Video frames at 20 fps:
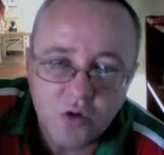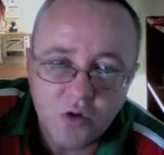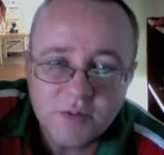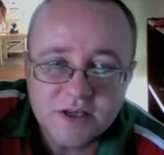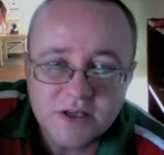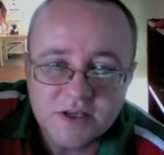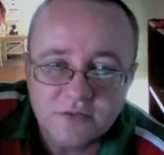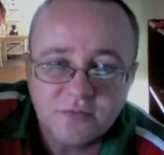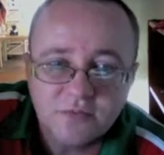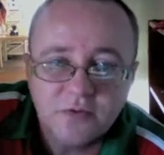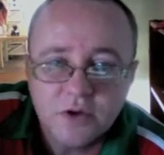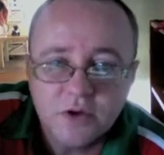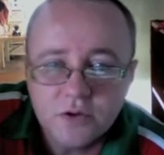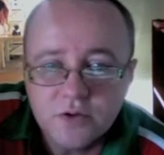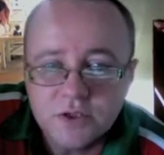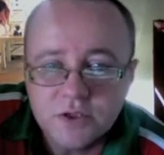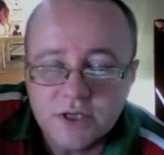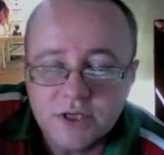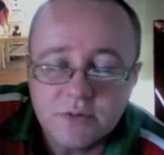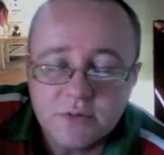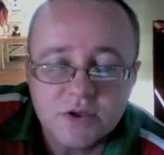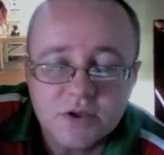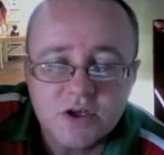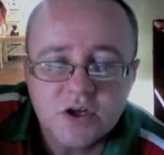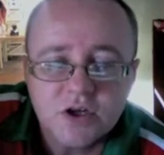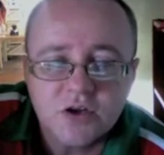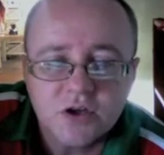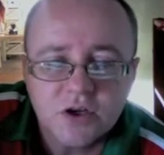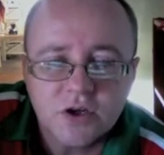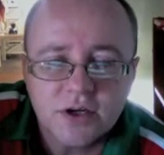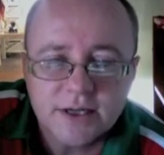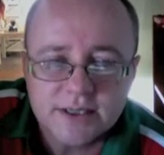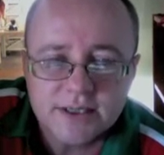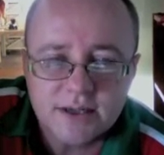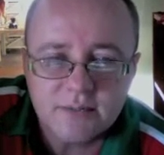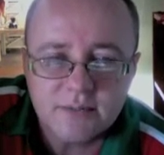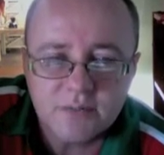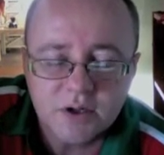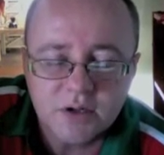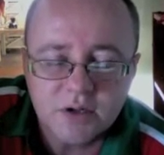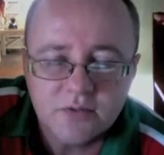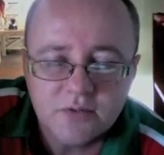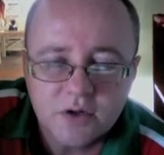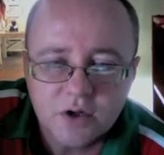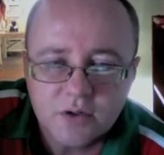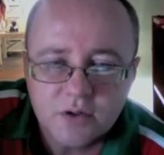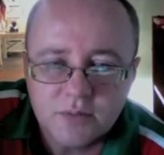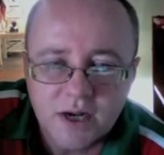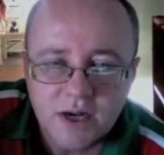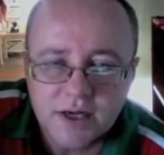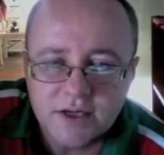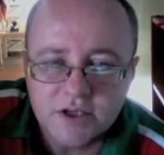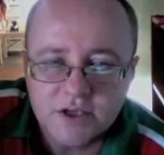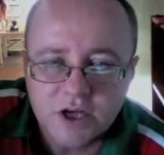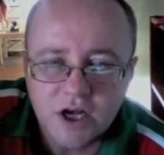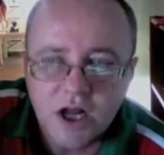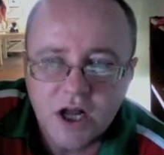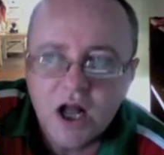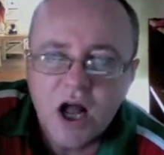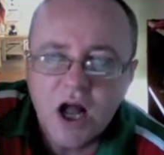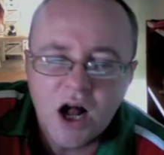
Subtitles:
Mr. Fuji was another good example of a good manager.